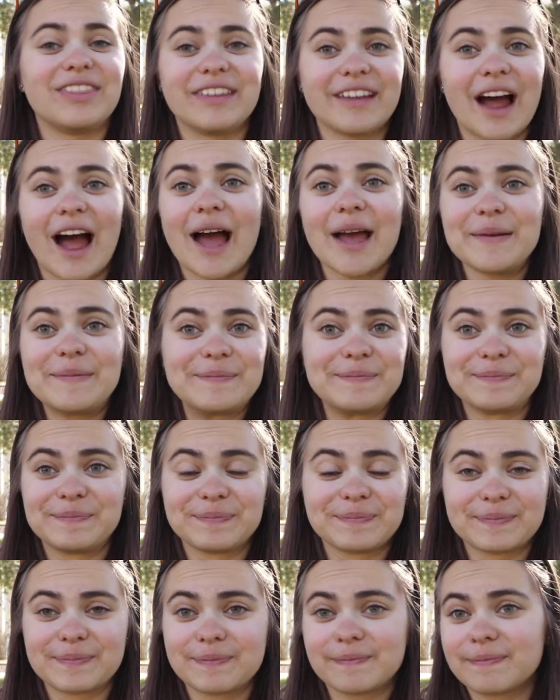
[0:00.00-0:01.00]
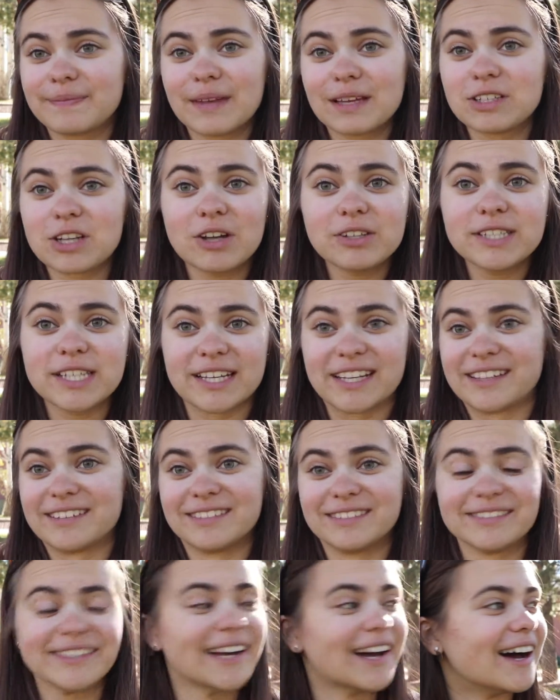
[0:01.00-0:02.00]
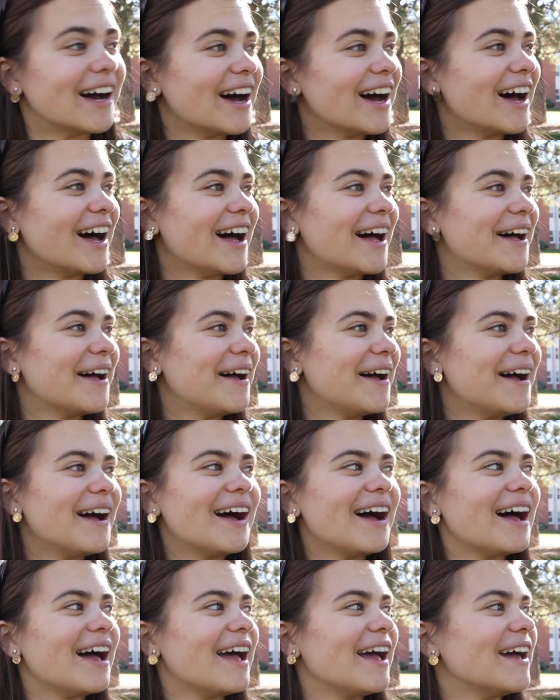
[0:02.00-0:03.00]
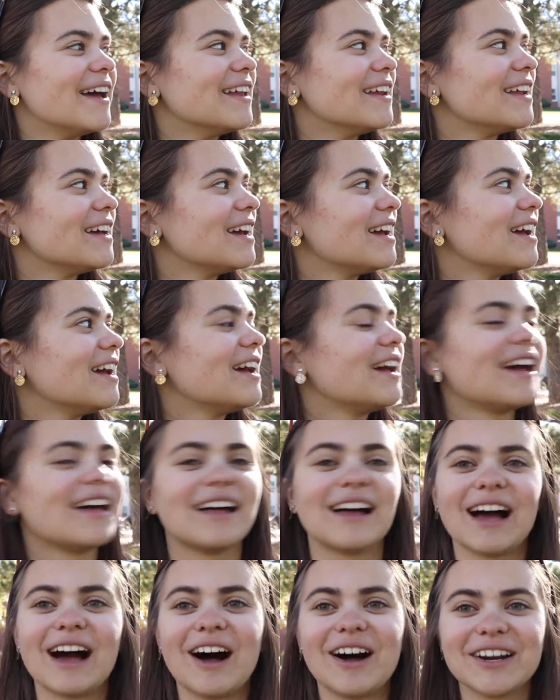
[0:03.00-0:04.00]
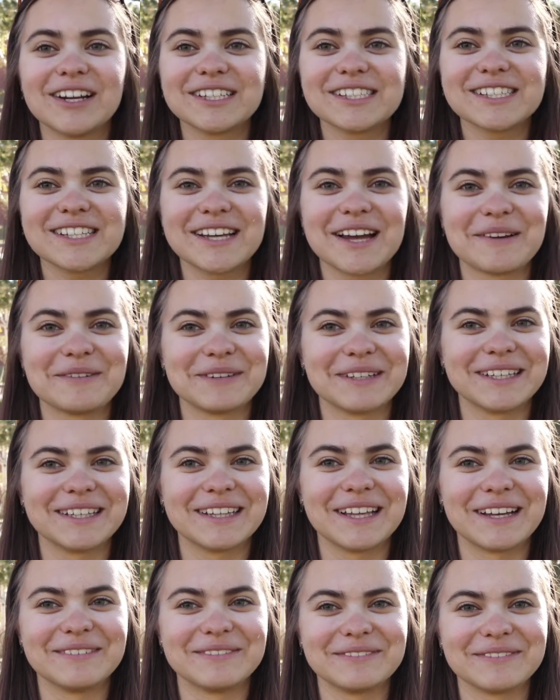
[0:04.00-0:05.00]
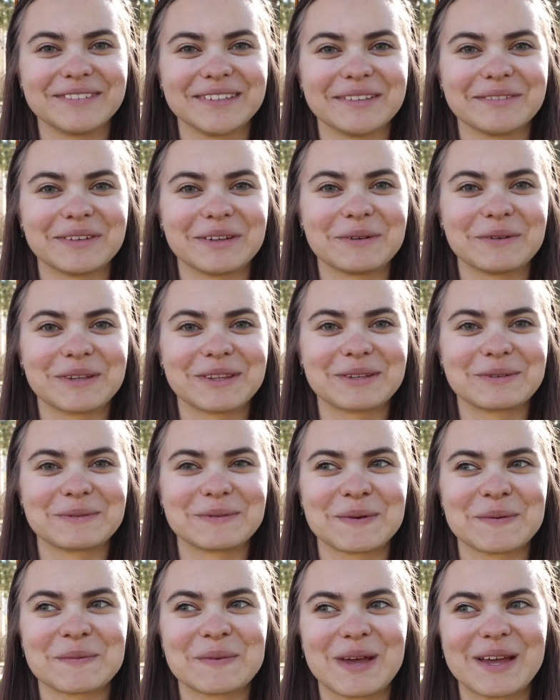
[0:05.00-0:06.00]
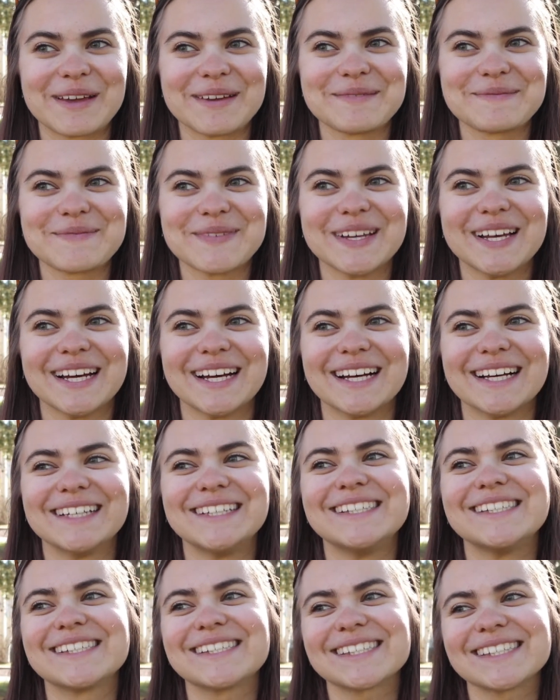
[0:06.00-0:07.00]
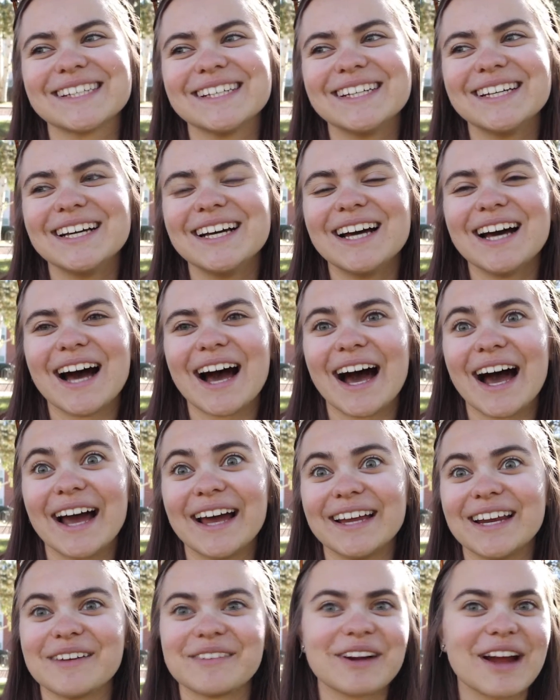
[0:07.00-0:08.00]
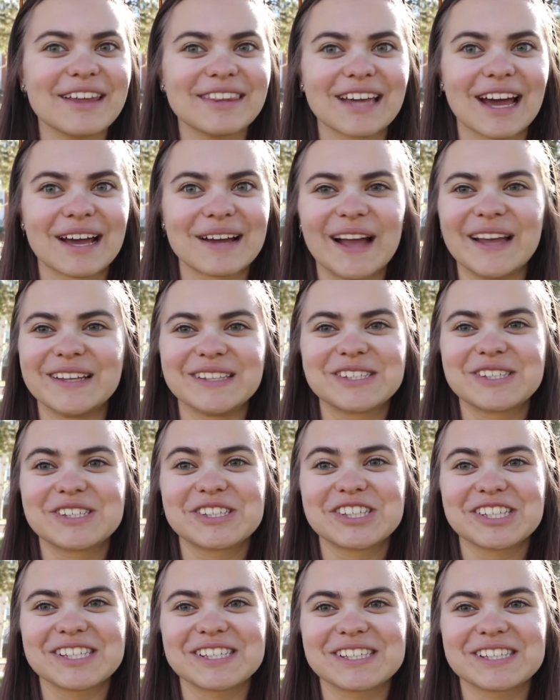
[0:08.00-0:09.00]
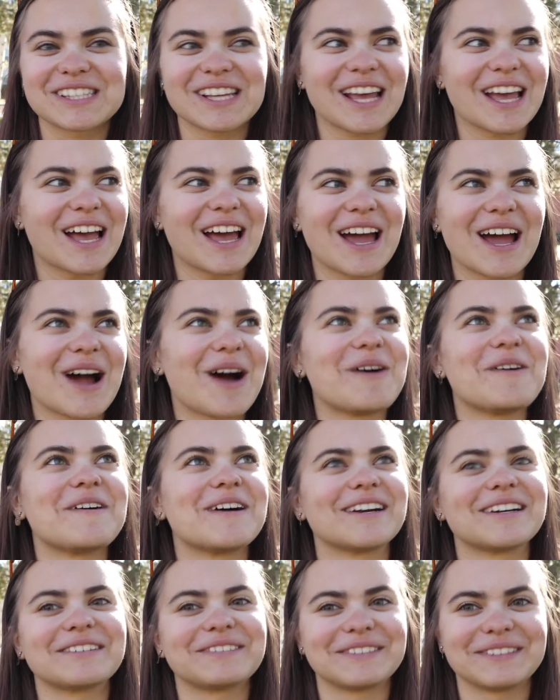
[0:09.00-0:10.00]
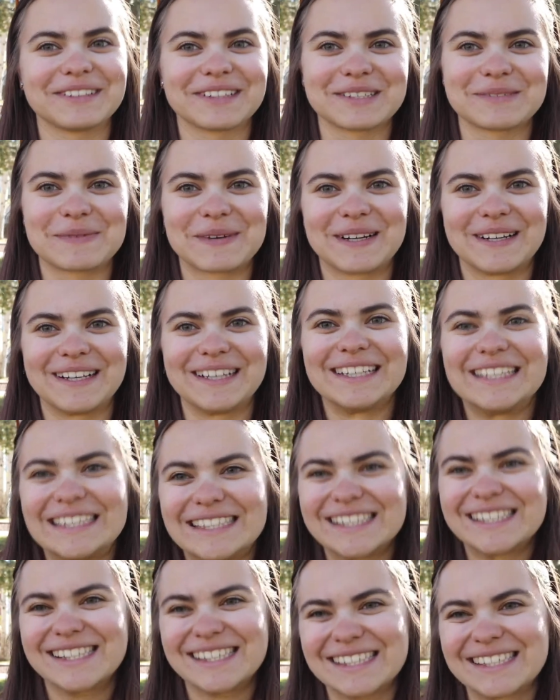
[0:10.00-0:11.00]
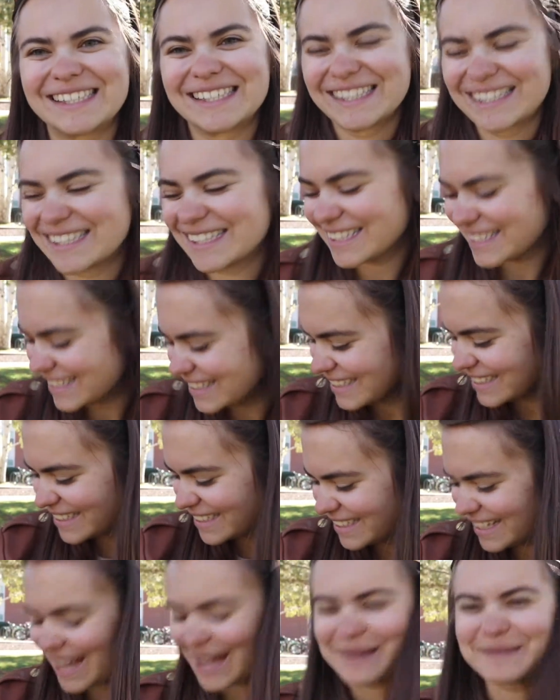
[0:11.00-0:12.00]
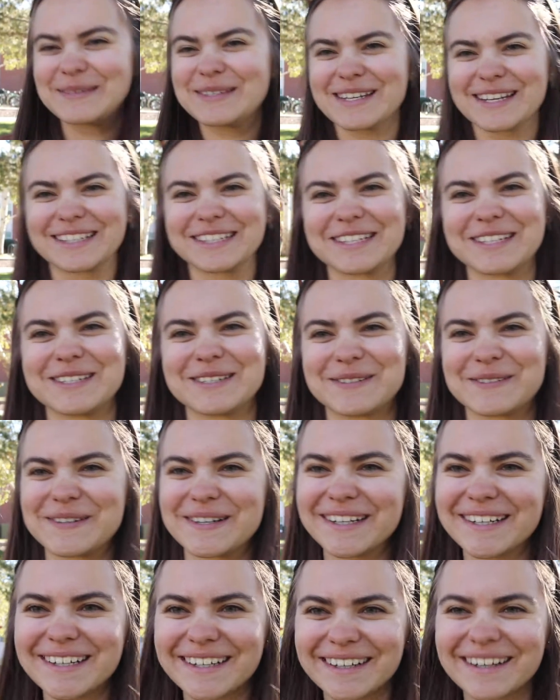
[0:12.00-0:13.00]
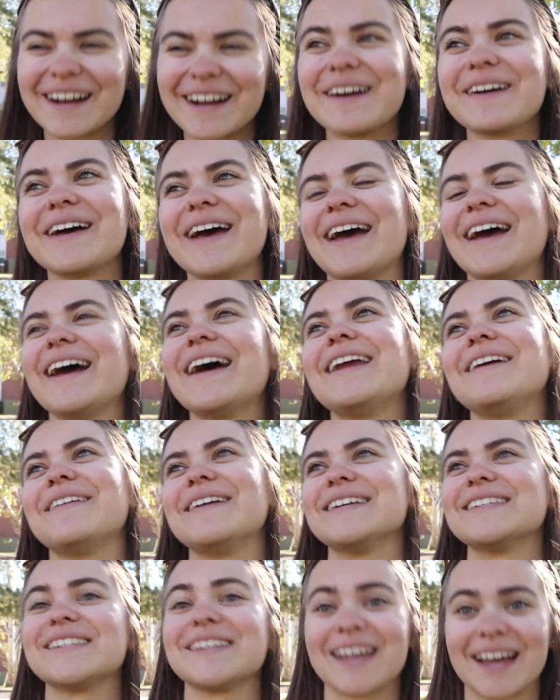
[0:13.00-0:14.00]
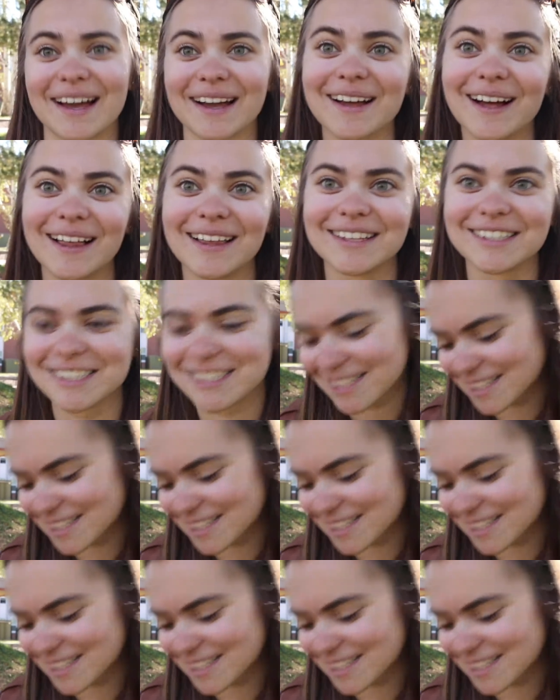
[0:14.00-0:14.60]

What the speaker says: I'm adulting. And honestly, I really love living with a roommate because I never had that. It's just a wonderful experience. I'm such a dork. Okay, anyway, so yeah, college.